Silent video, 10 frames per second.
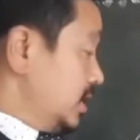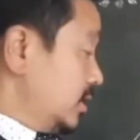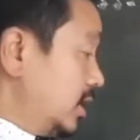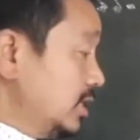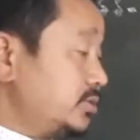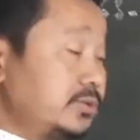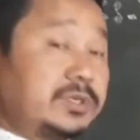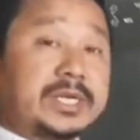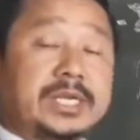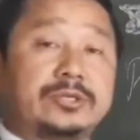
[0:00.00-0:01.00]
also
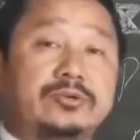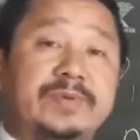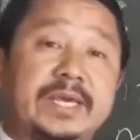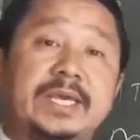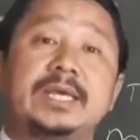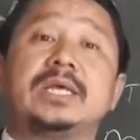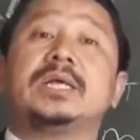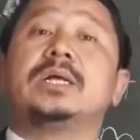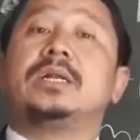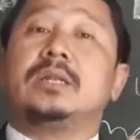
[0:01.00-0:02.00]
need to be
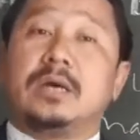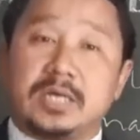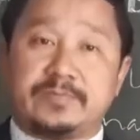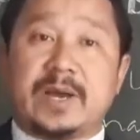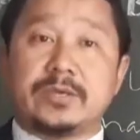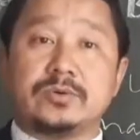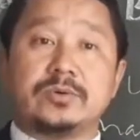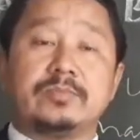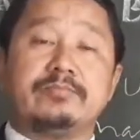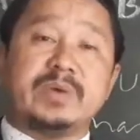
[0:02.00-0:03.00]
learned by
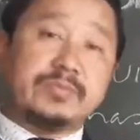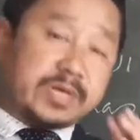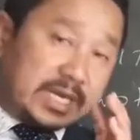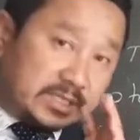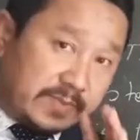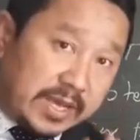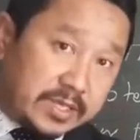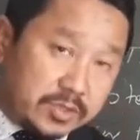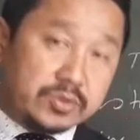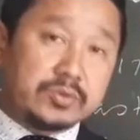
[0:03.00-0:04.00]
you, memorized by
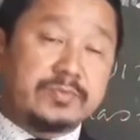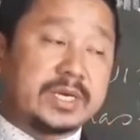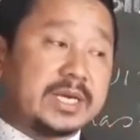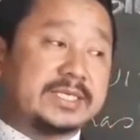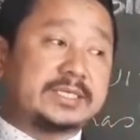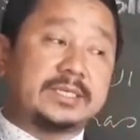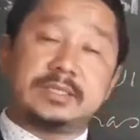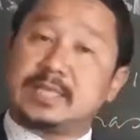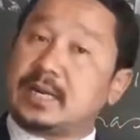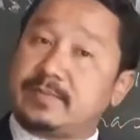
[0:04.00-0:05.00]
you, because
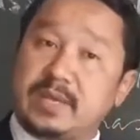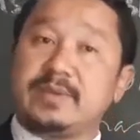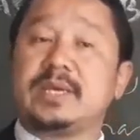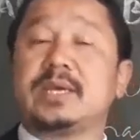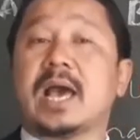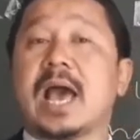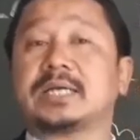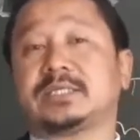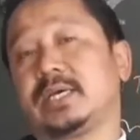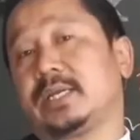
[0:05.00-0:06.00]
that may be
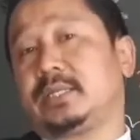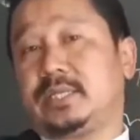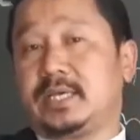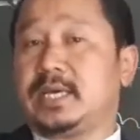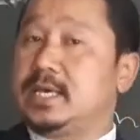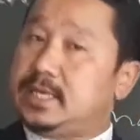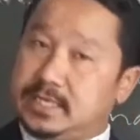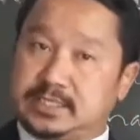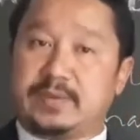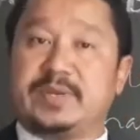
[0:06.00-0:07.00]
asked there in the
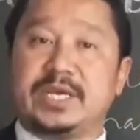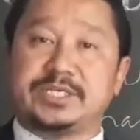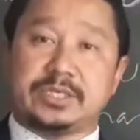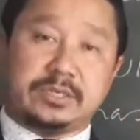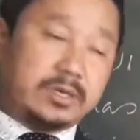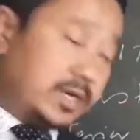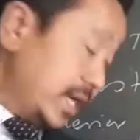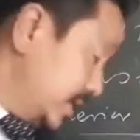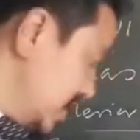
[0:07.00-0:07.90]
examination. Alright,